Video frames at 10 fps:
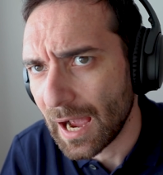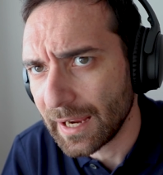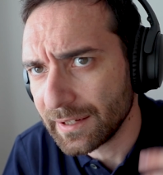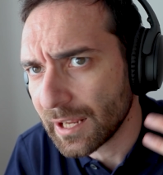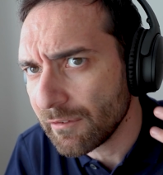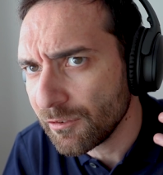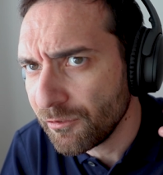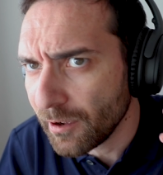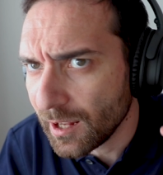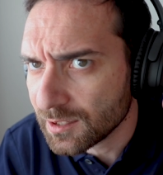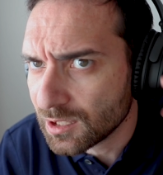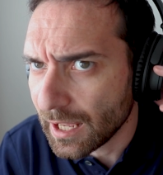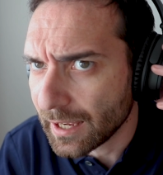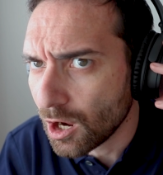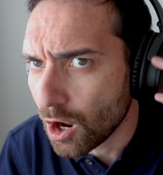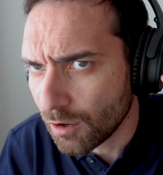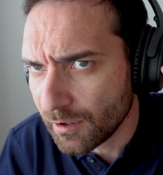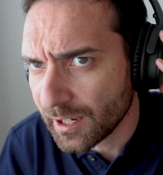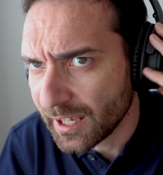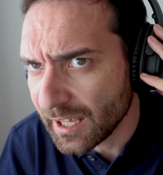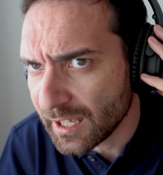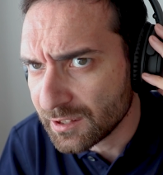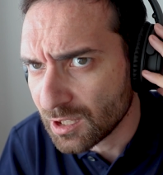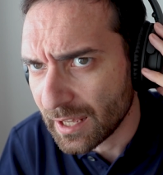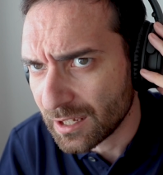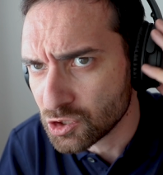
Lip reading: I never felt like overheat, like